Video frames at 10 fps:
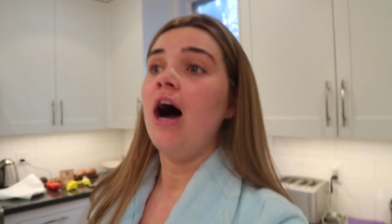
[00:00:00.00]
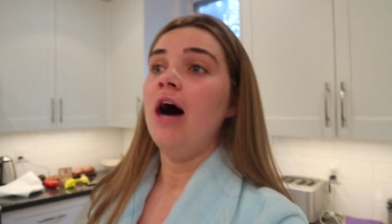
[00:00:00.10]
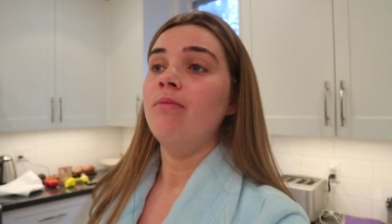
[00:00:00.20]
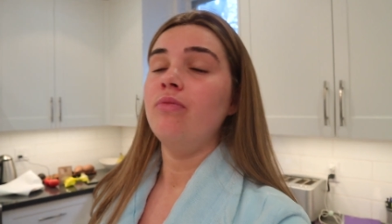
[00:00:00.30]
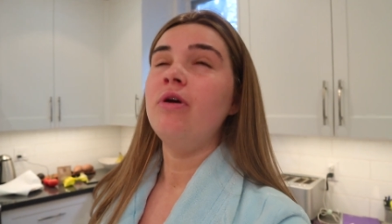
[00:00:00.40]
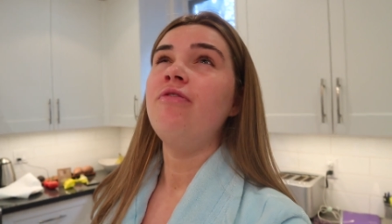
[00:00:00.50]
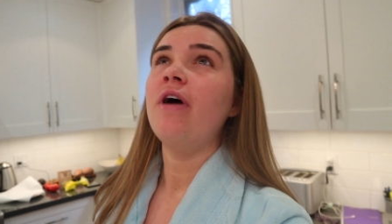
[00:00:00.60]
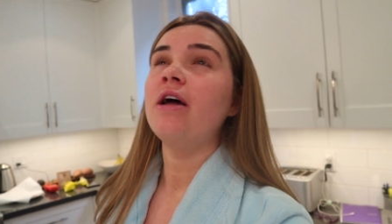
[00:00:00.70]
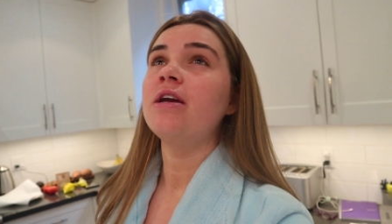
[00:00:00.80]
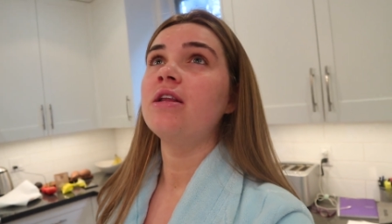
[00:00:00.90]
Um, we
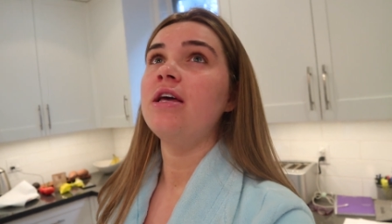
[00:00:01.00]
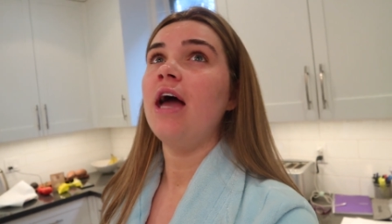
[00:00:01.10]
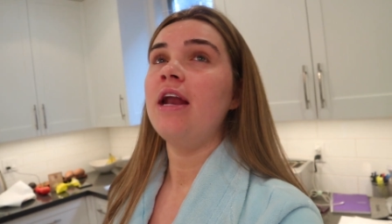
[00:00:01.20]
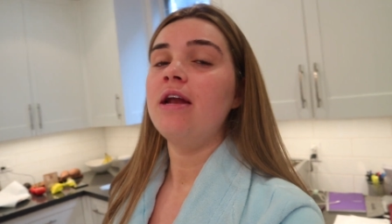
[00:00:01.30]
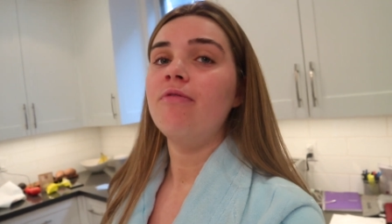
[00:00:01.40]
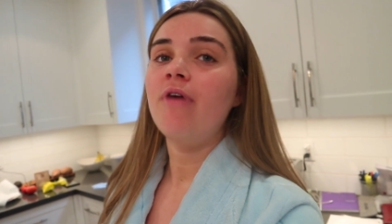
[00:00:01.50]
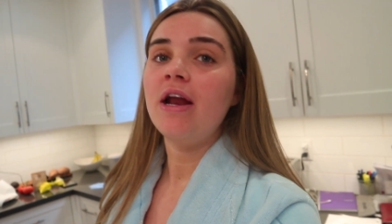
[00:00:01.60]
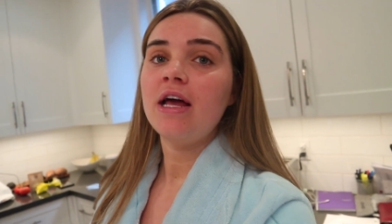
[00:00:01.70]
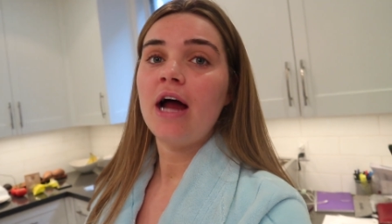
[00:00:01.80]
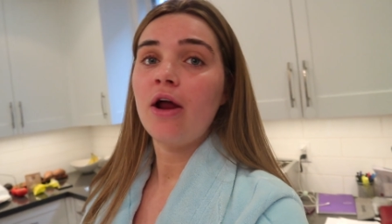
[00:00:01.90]
finally ended up
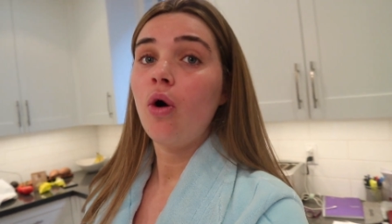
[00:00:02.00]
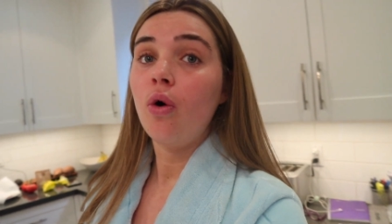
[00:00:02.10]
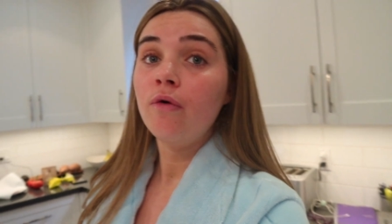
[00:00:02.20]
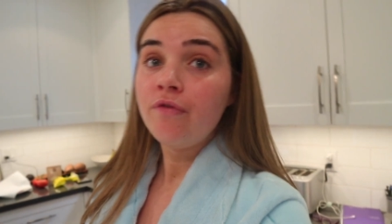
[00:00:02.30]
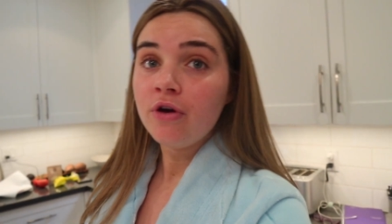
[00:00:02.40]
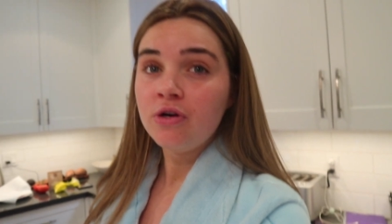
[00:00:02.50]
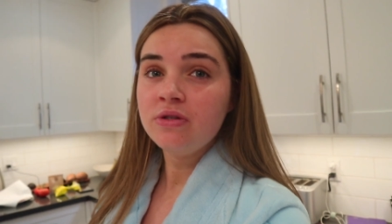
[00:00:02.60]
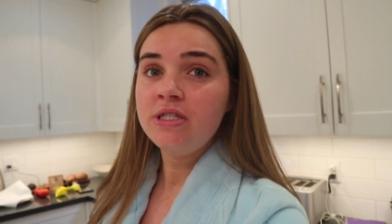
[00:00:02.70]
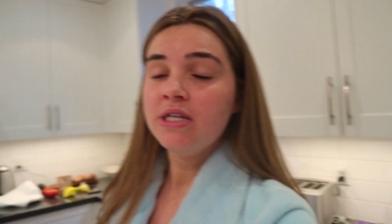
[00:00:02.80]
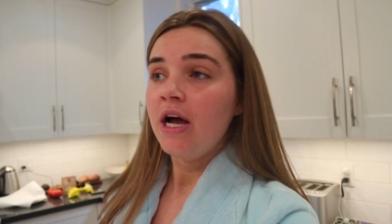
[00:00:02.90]
finding it at Whole
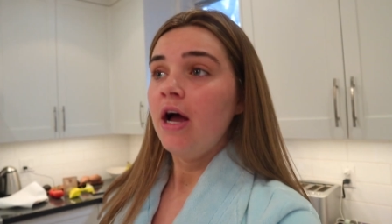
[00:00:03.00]
Foods,